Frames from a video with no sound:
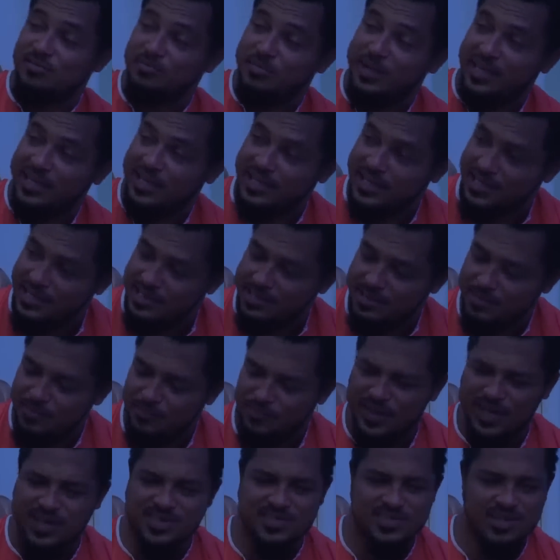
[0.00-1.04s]
of my kingdom,
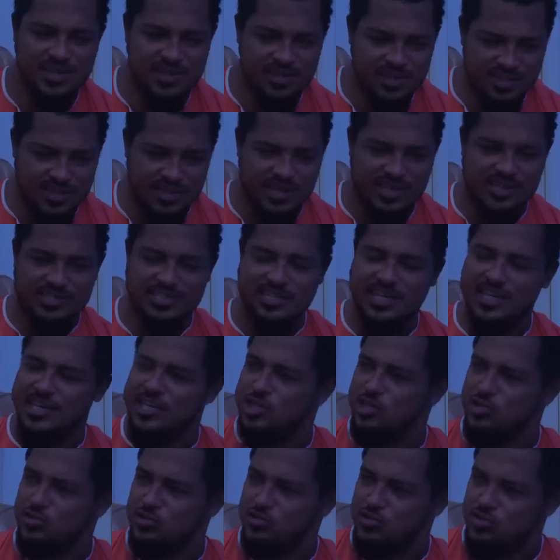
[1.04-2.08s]
there are certain things that I
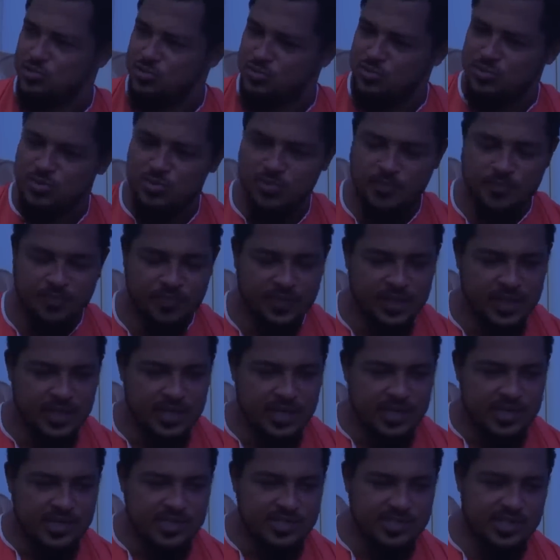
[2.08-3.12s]
need to do,
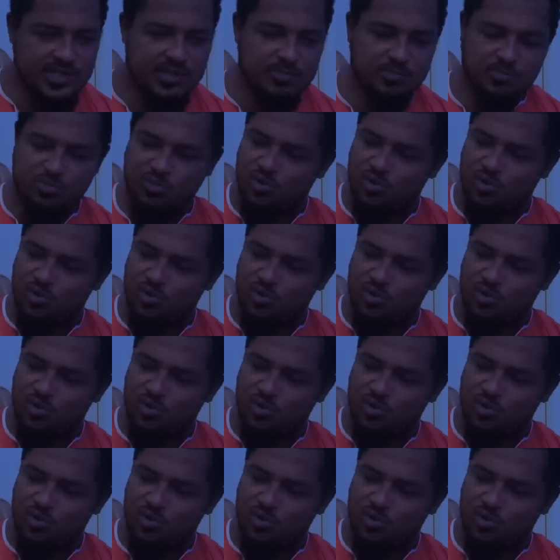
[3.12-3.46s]
certain